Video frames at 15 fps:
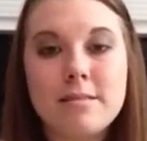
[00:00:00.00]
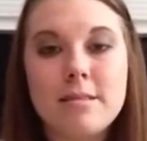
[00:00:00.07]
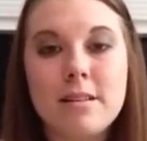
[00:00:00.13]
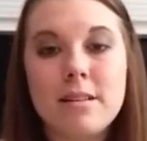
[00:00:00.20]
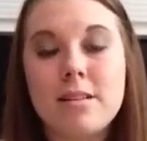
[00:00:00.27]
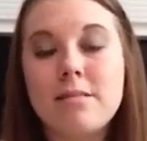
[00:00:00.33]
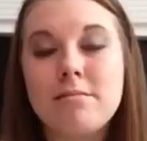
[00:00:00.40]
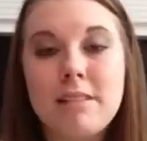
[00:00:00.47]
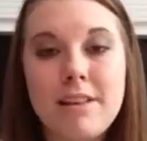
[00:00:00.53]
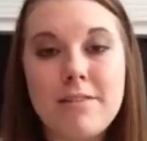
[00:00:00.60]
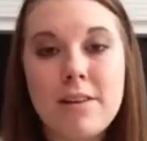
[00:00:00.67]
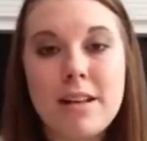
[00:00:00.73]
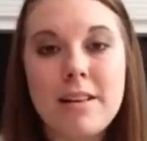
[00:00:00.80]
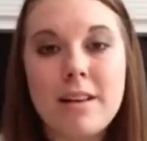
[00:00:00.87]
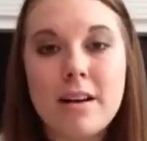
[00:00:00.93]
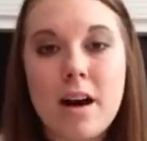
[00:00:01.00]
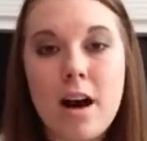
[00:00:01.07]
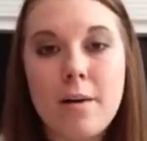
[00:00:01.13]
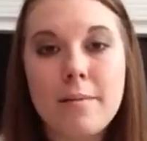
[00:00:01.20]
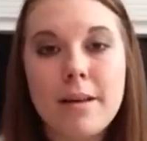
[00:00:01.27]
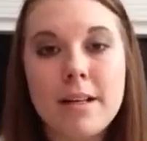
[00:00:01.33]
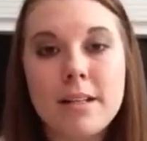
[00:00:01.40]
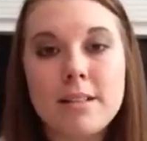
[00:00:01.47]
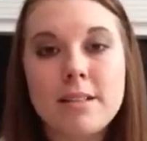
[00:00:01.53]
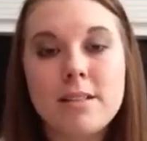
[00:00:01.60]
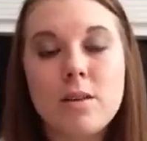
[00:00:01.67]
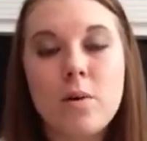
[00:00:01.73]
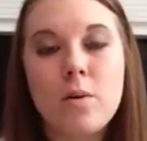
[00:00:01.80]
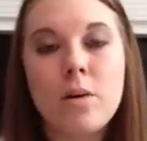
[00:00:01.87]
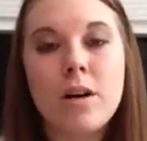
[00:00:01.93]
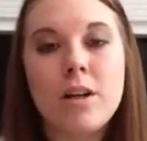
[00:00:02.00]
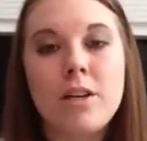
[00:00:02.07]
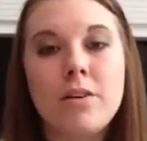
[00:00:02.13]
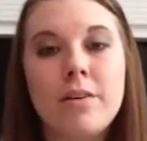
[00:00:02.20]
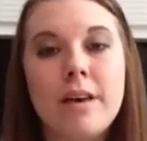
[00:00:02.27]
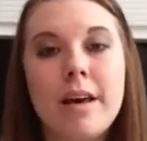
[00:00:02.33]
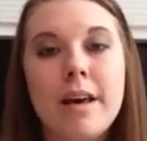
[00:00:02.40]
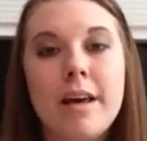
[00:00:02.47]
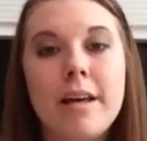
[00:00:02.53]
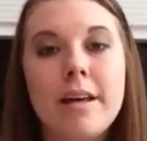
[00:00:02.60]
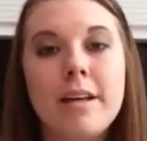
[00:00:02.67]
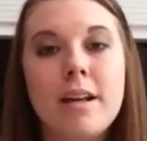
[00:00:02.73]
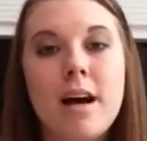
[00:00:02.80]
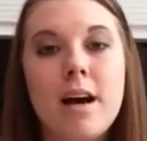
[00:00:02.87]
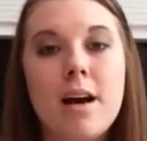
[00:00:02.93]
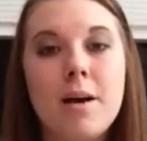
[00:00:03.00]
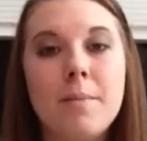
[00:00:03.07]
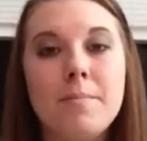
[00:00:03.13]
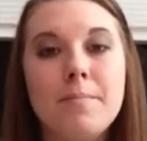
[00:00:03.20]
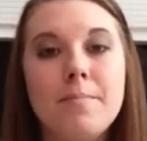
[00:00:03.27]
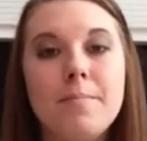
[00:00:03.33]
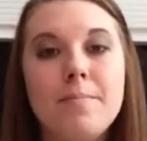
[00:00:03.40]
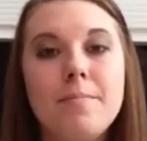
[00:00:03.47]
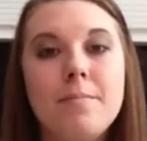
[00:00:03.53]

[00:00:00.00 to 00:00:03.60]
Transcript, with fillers: uh, leave it in the comments, or you can um,